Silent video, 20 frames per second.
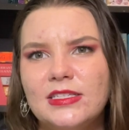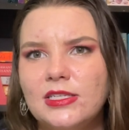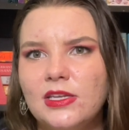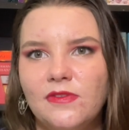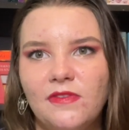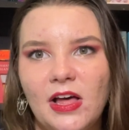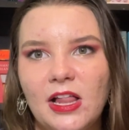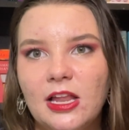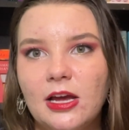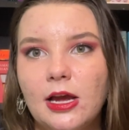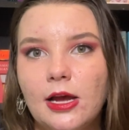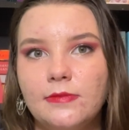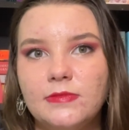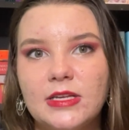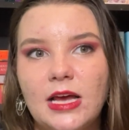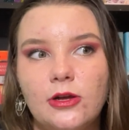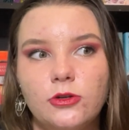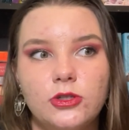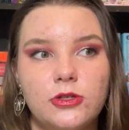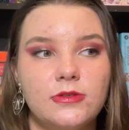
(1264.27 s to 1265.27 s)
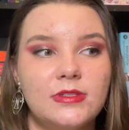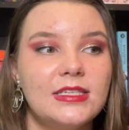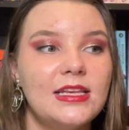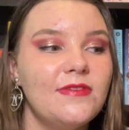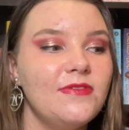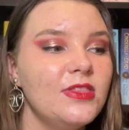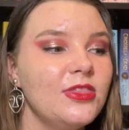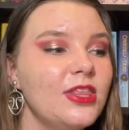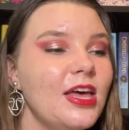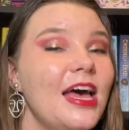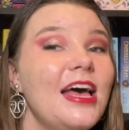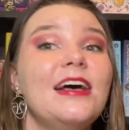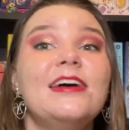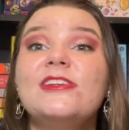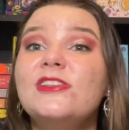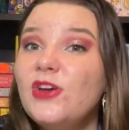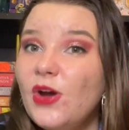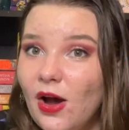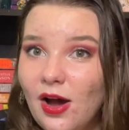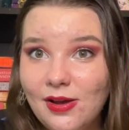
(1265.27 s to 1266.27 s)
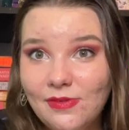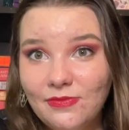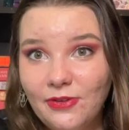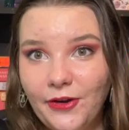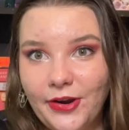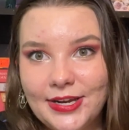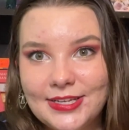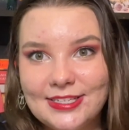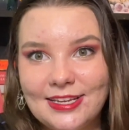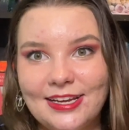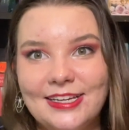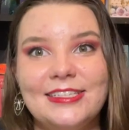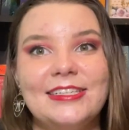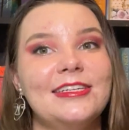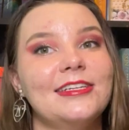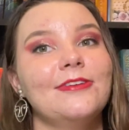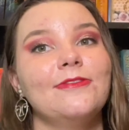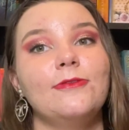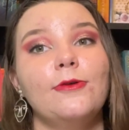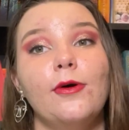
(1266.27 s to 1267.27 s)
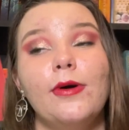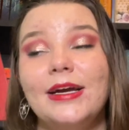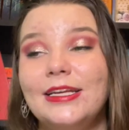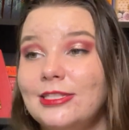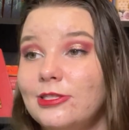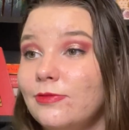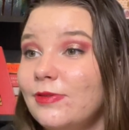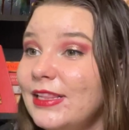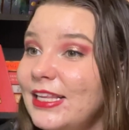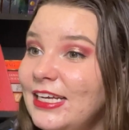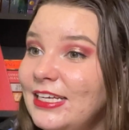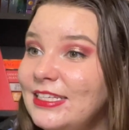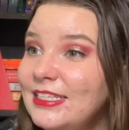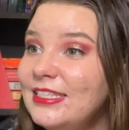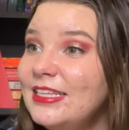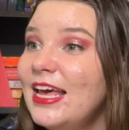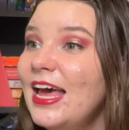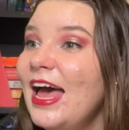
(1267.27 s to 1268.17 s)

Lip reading: novella comes out June 7th, so I'm very excited for its release,